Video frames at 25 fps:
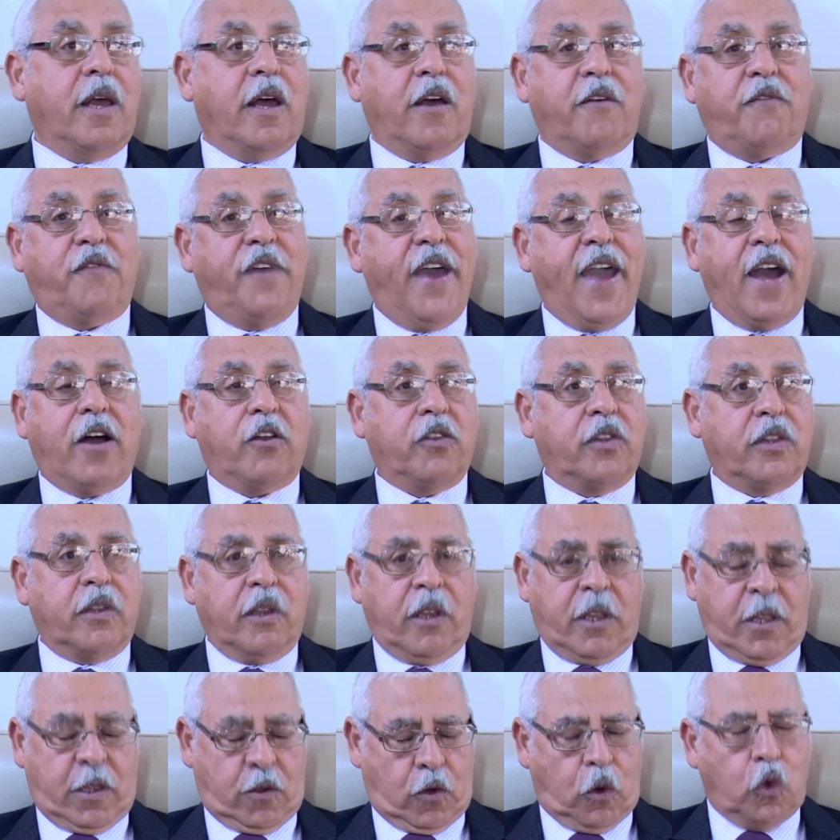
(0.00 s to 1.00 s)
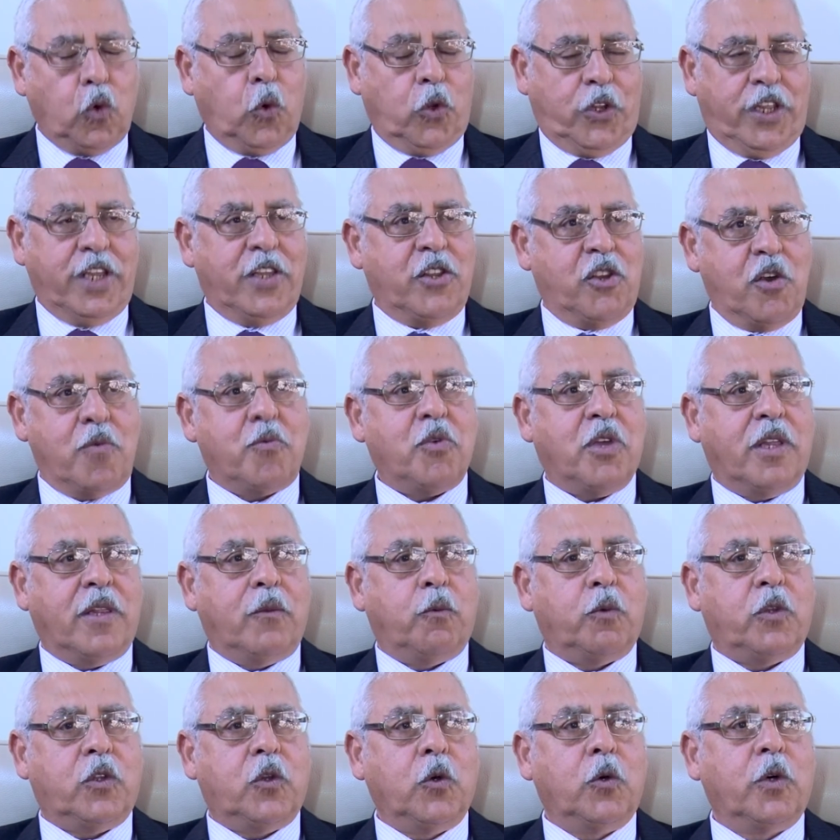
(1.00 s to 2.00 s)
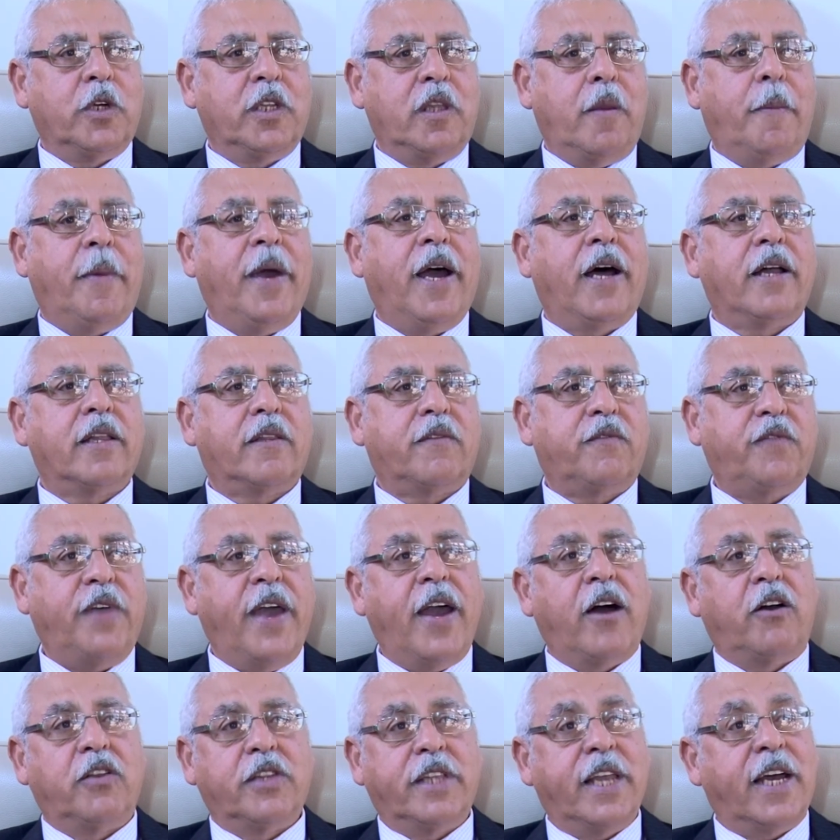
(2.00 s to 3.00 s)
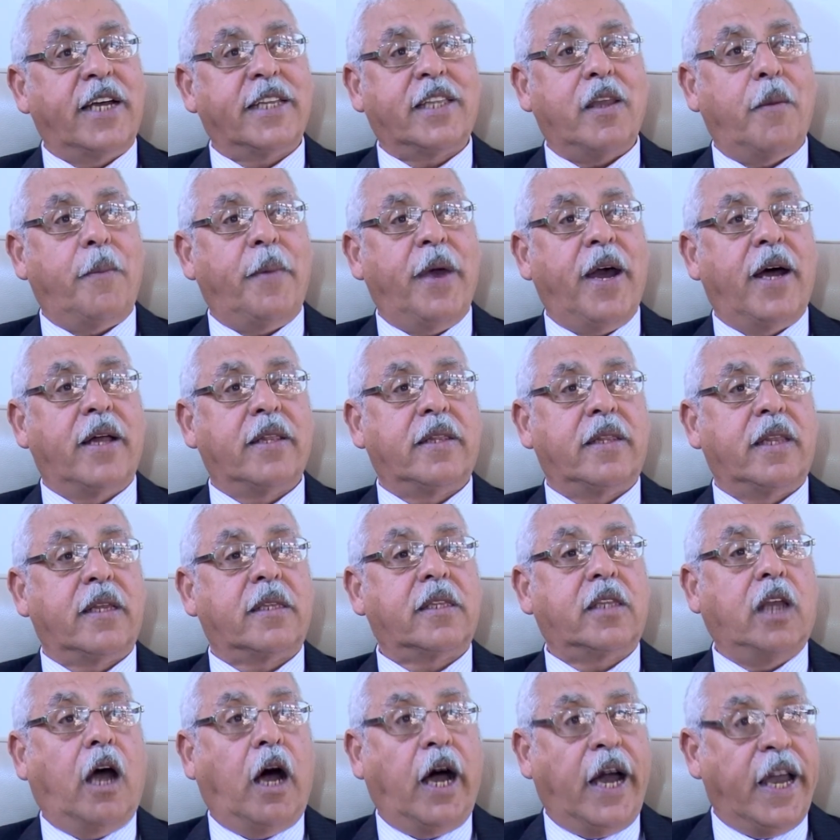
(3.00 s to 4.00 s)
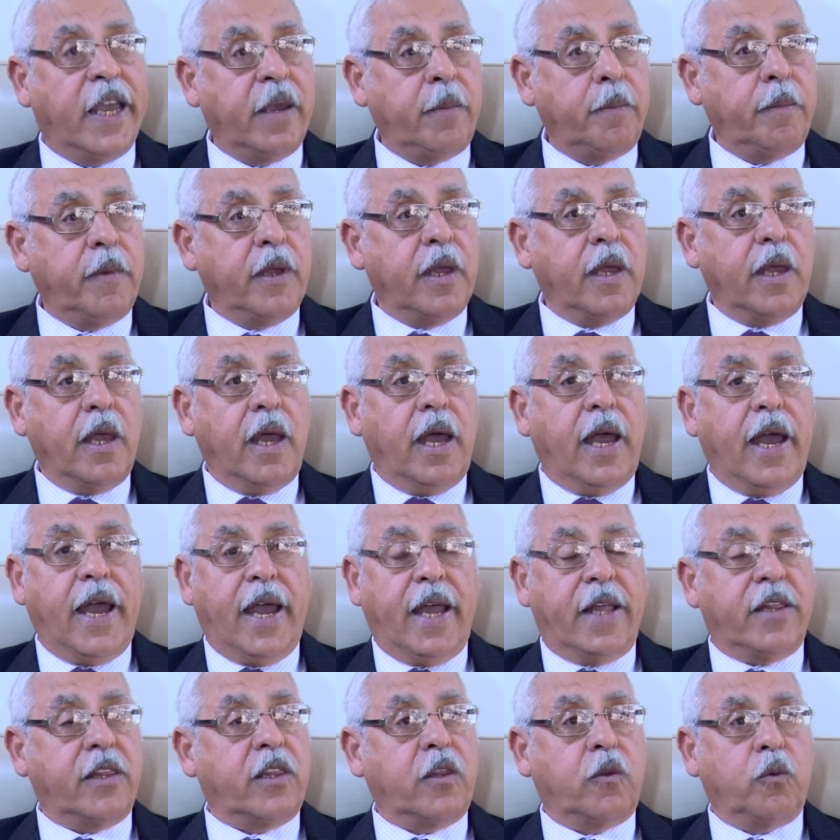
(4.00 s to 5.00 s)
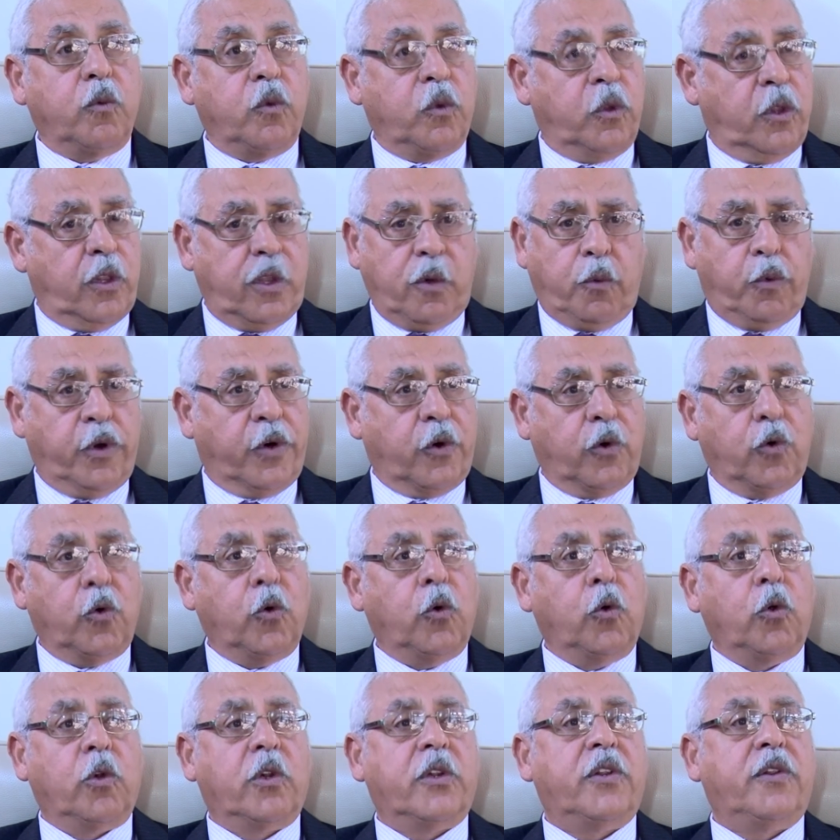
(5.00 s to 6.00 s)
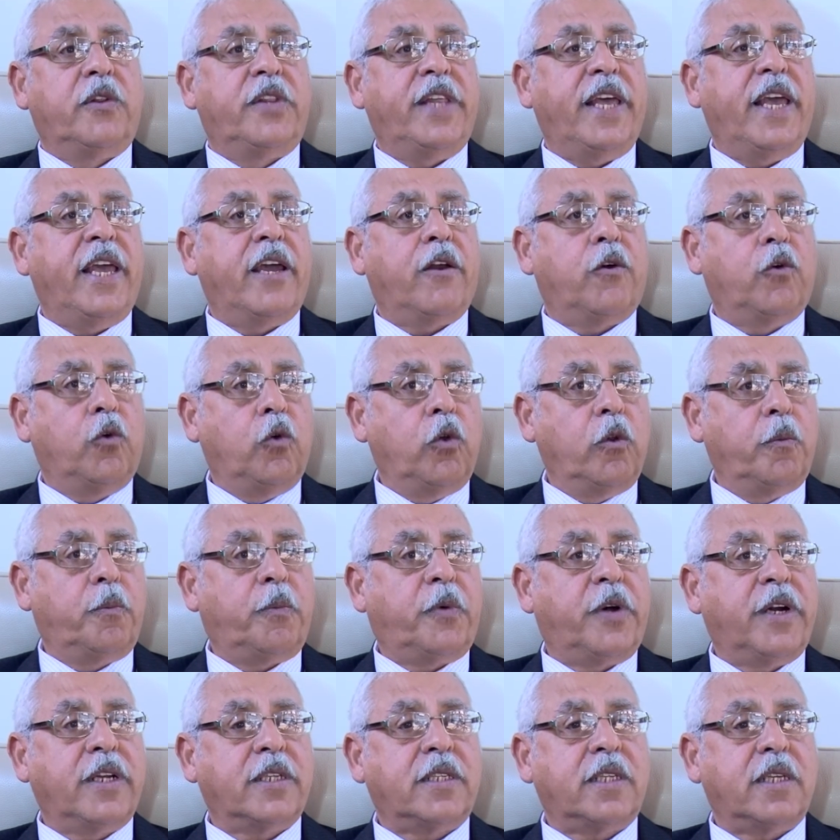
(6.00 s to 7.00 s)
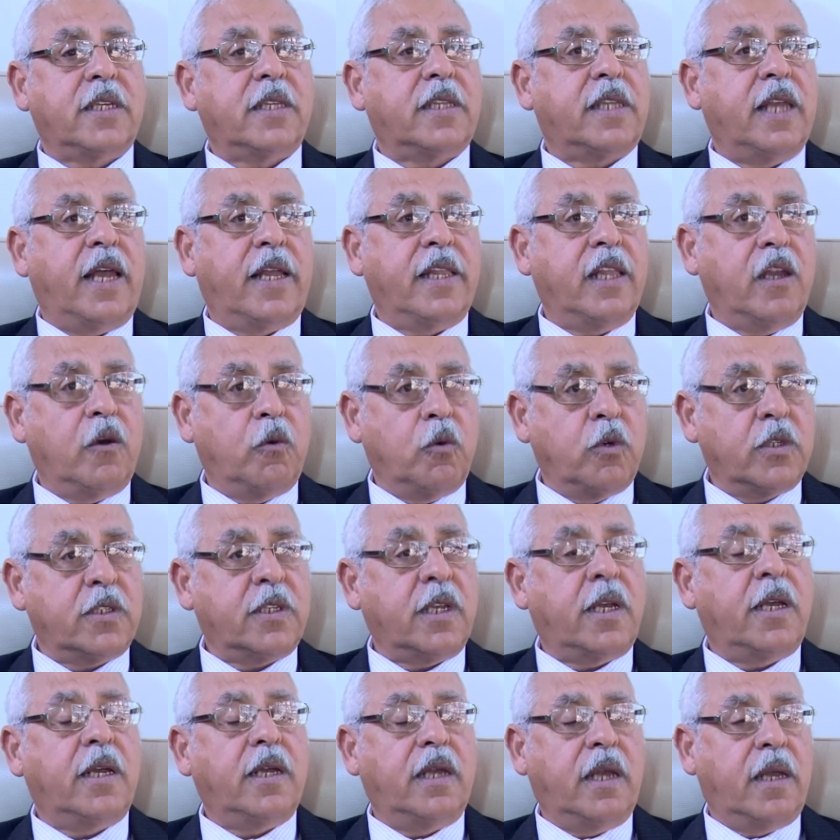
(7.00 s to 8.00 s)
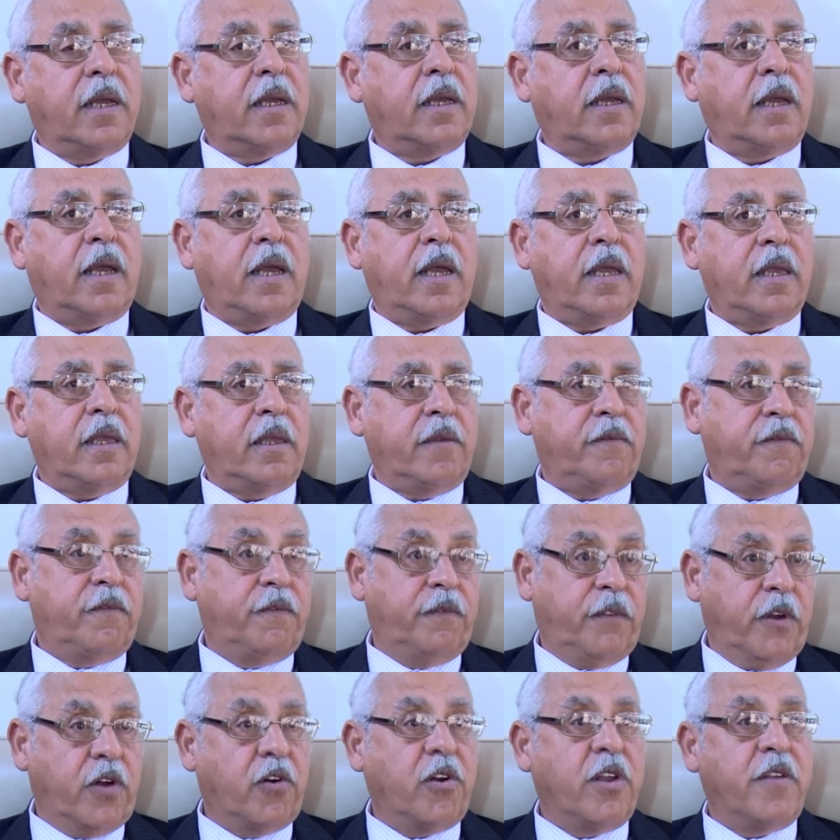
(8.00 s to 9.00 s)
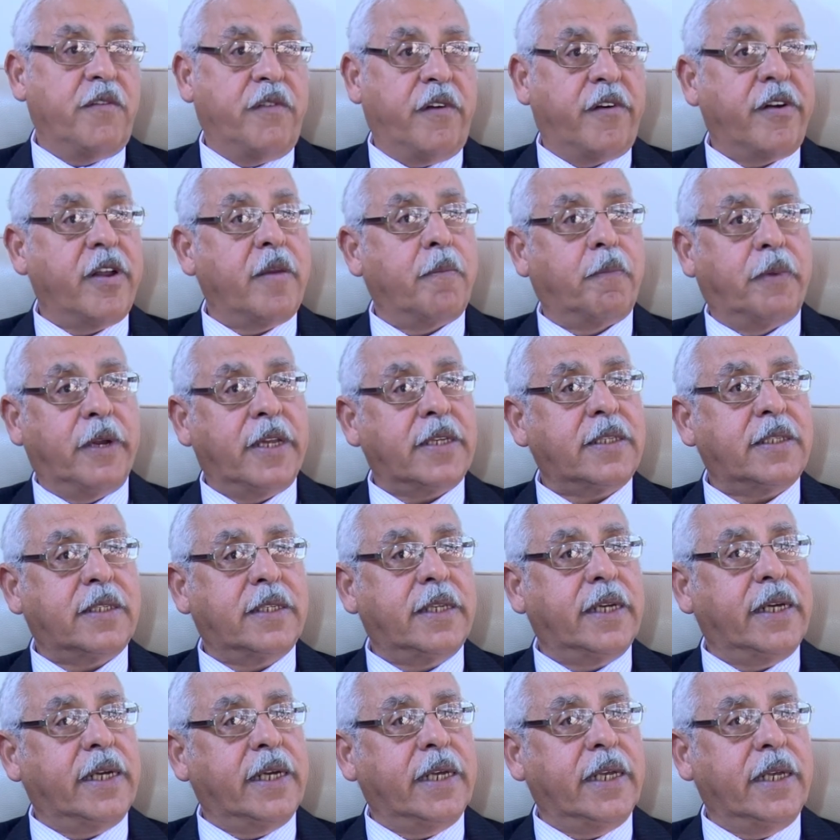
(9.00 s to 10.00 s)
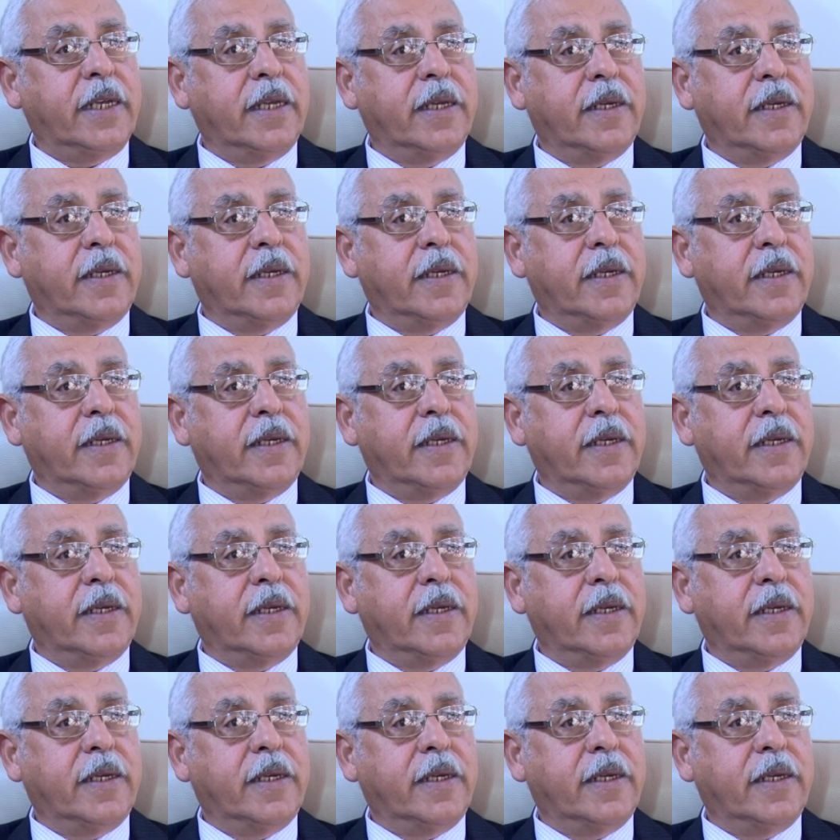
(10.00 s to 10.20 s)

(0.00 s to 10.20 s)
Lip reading: found it, all the Egyptians were talking about, found out about the time, and they were all there, all present, and it was a very, very blessed day.